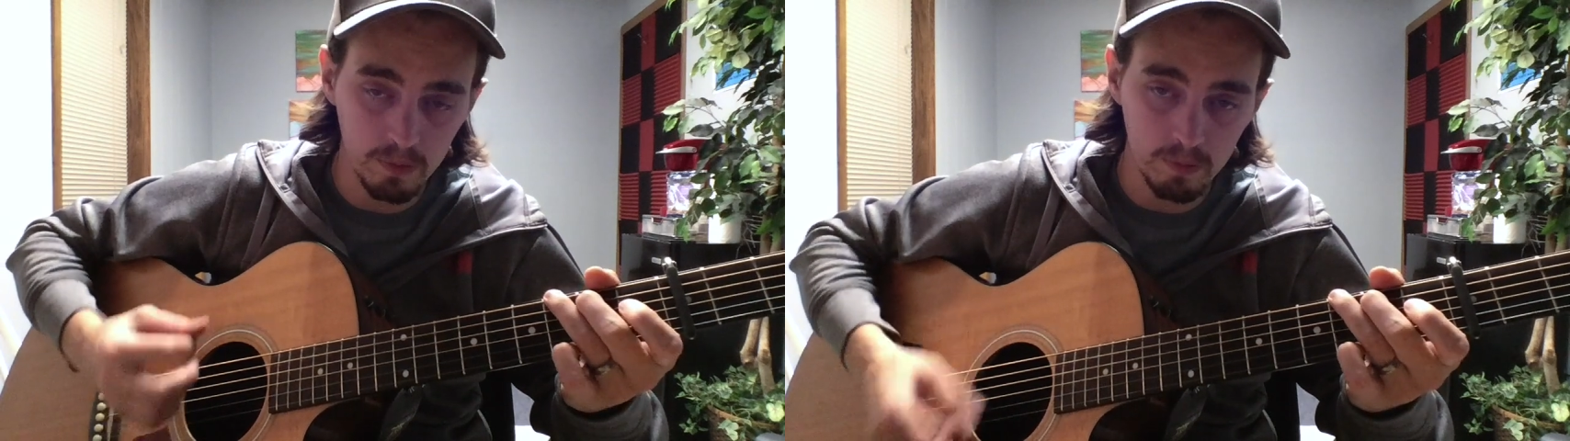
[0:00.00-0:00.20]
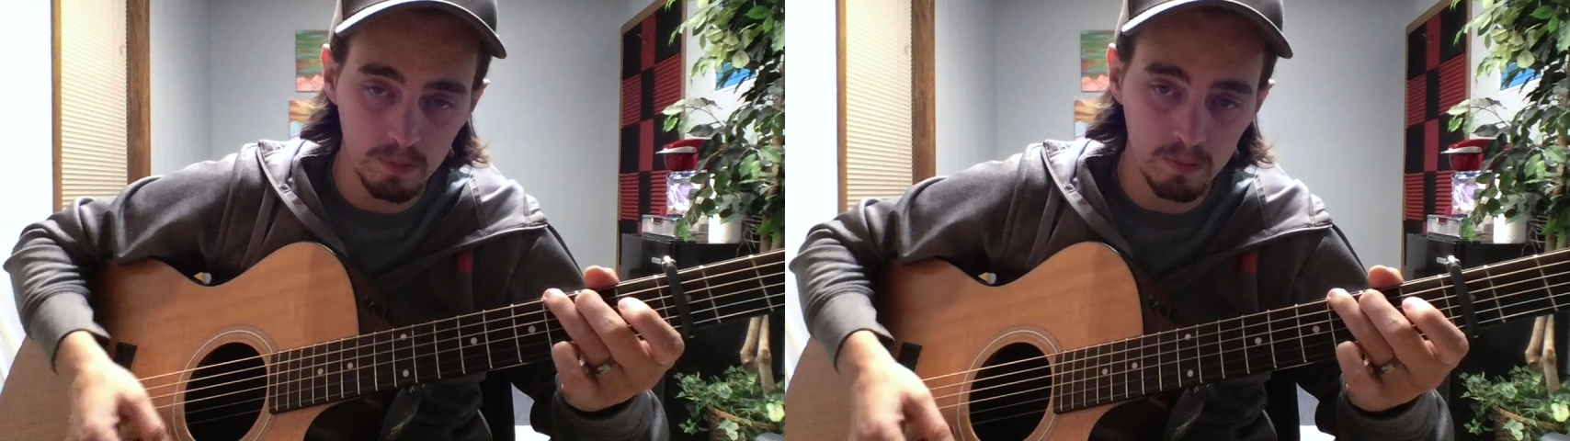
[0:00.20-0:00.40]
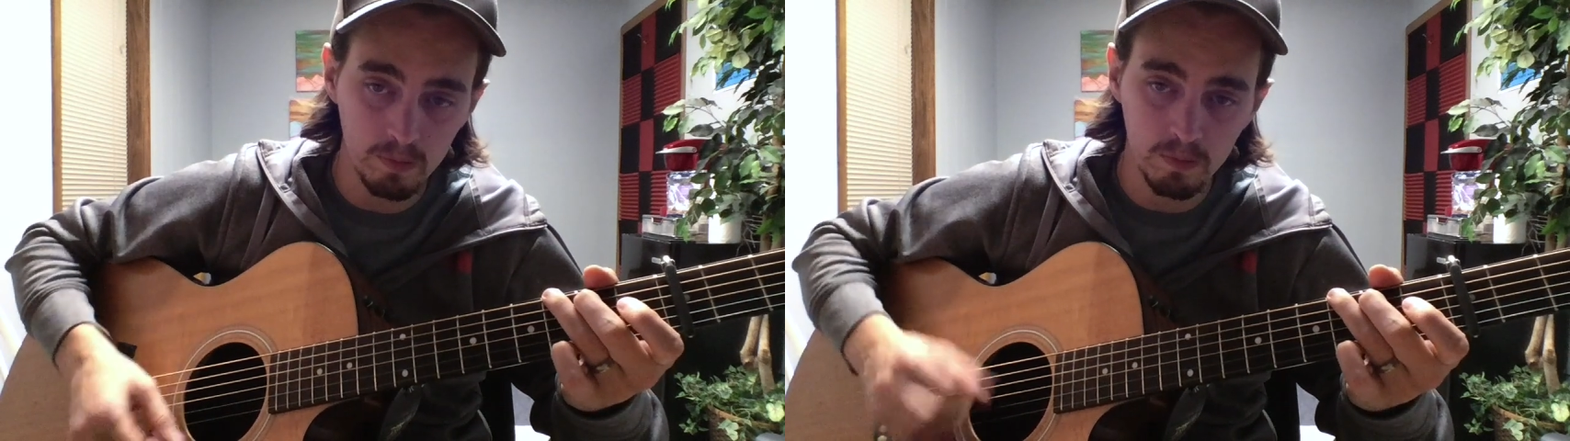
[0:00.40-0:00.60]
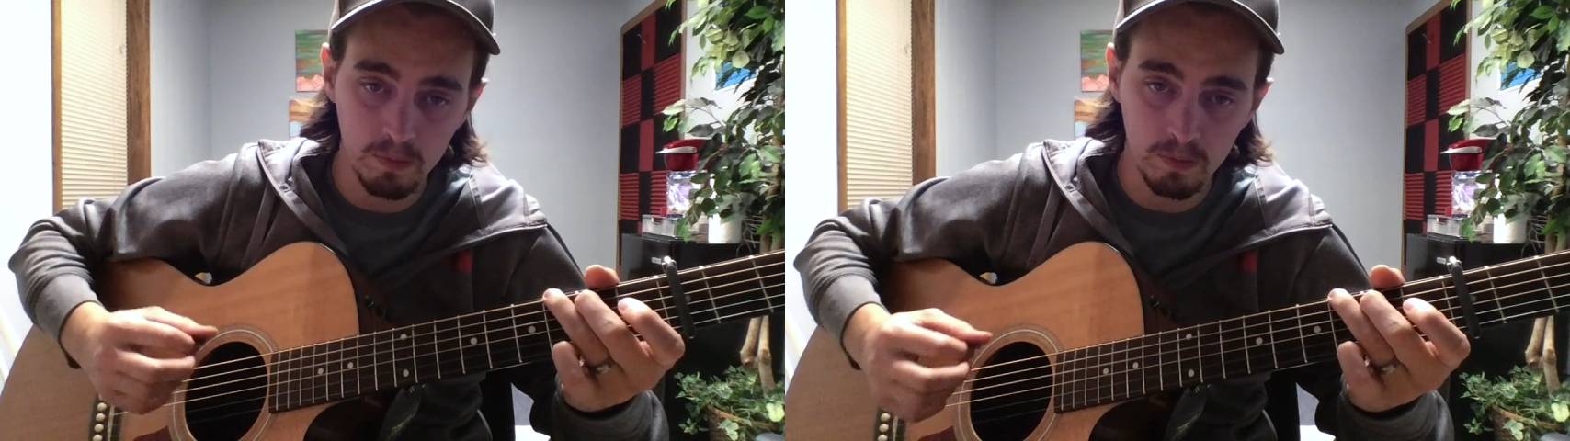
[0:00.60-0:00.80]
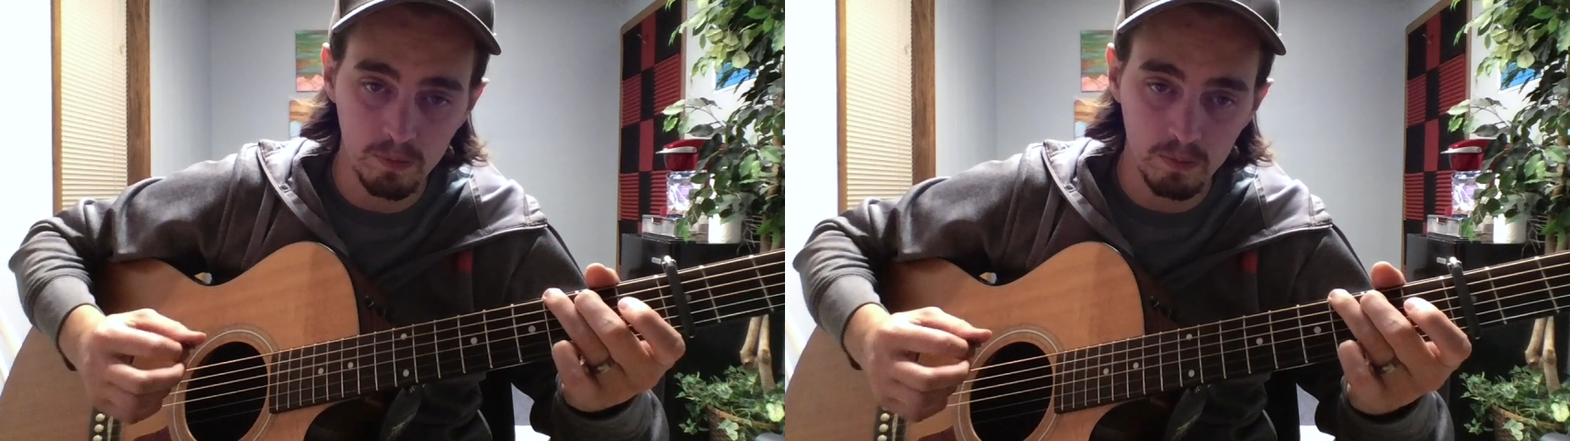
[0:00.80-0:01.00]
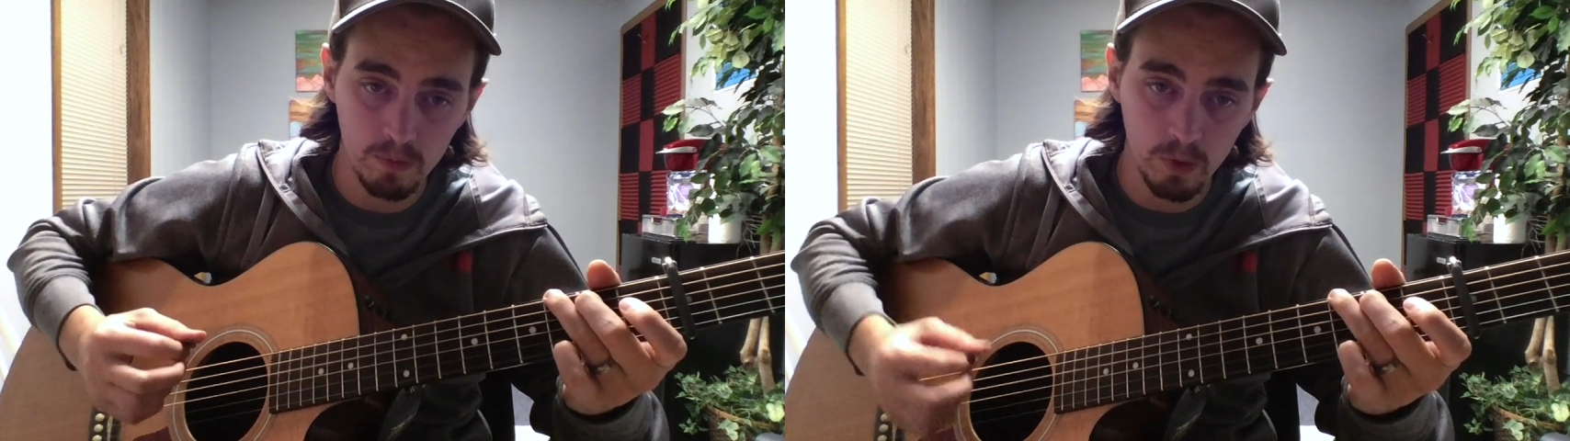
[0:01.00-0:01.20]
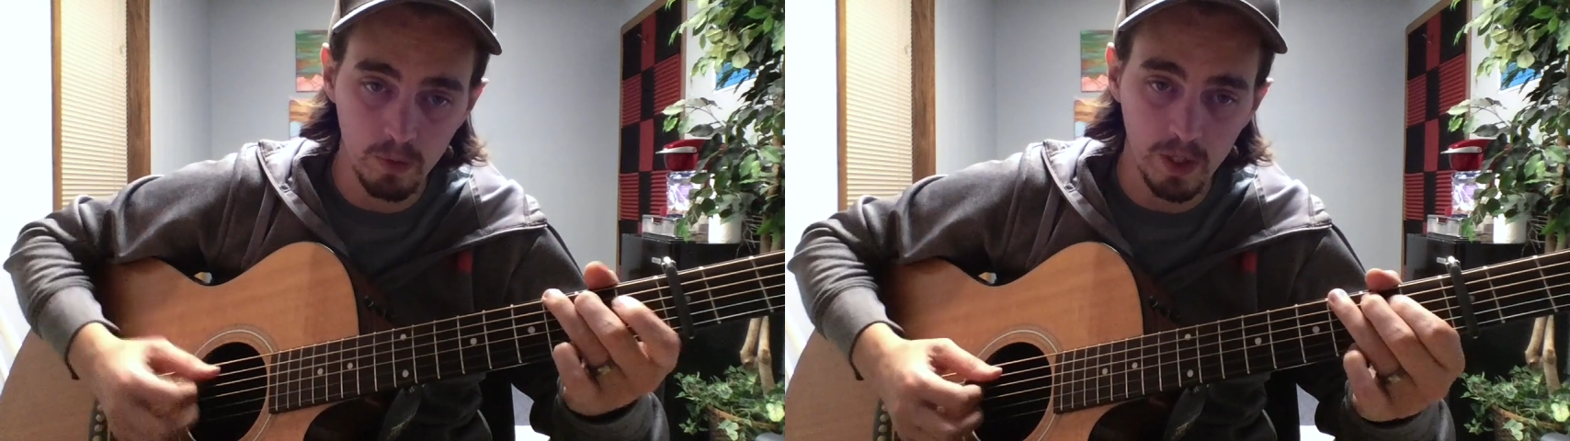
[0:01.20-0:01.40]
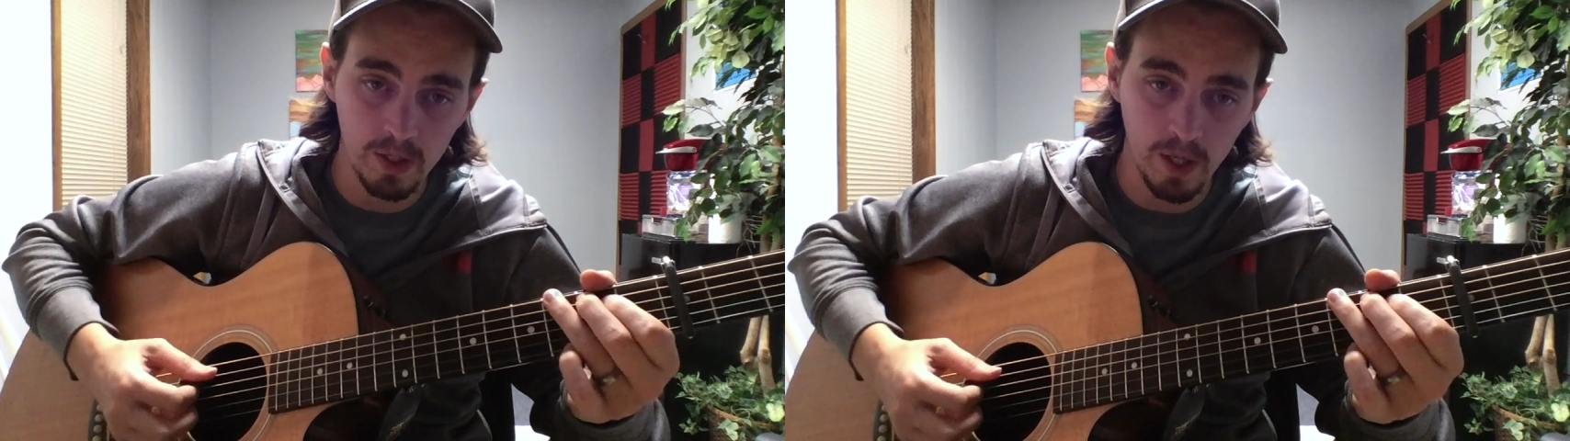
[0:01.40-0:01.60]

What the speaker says: quick